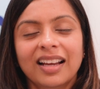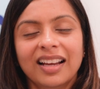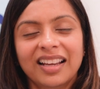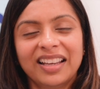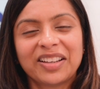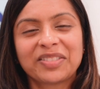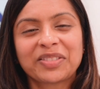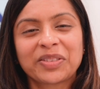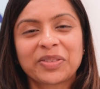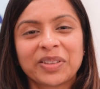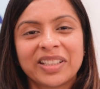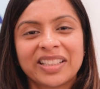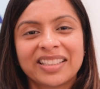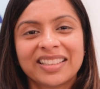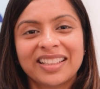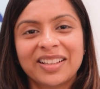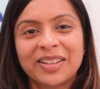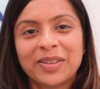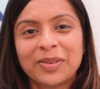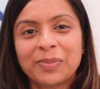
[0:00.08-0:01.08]
Hi
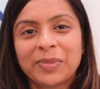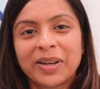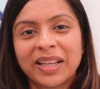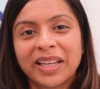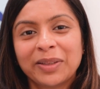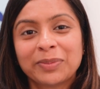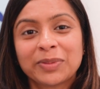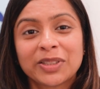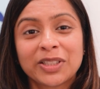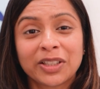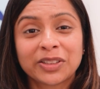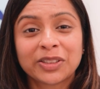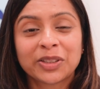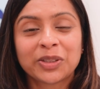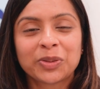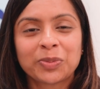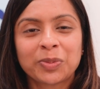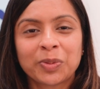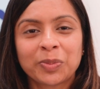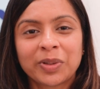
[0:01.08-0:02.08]
everyone, my name is Dr.
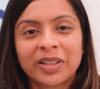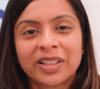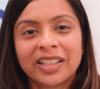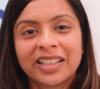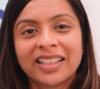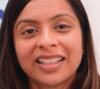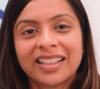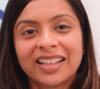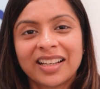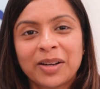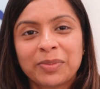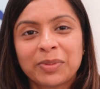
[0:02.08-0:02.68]
Khushboo Parikh.